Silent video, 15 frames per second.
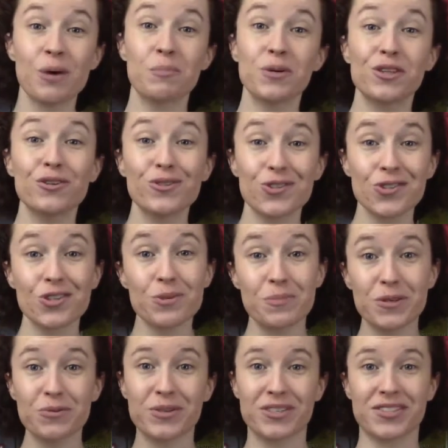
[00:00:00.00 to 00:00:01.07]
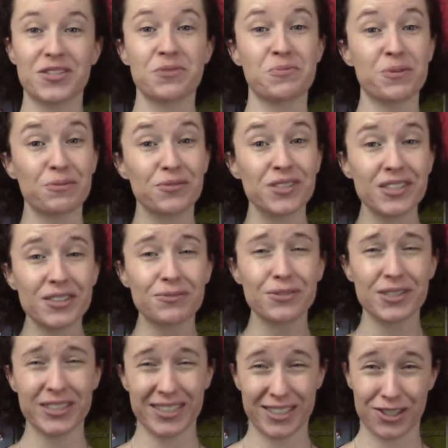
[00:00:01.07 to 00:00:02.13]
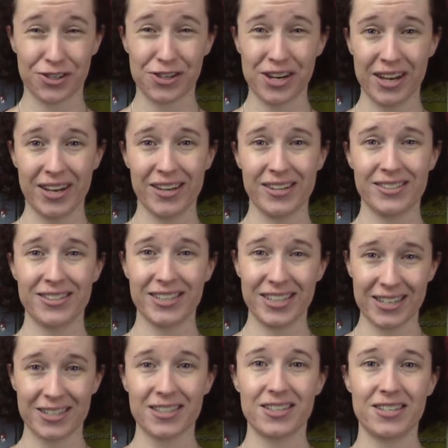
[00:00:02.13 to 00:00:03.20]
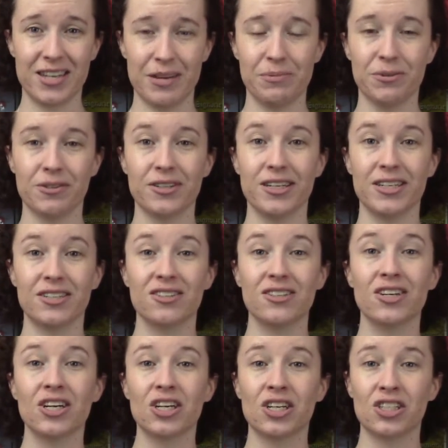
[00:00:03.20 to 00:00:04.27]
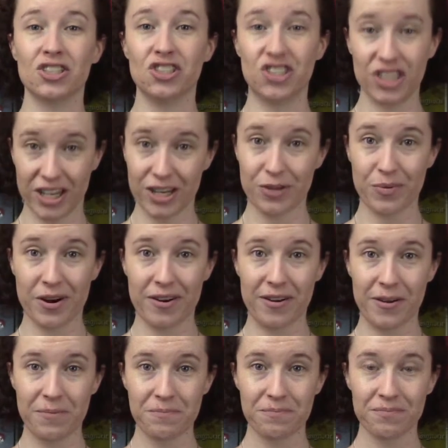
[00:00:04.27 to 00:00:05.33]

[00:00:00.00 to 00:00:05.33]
But those are the big ones that we're really, really going to try to get to the table in January.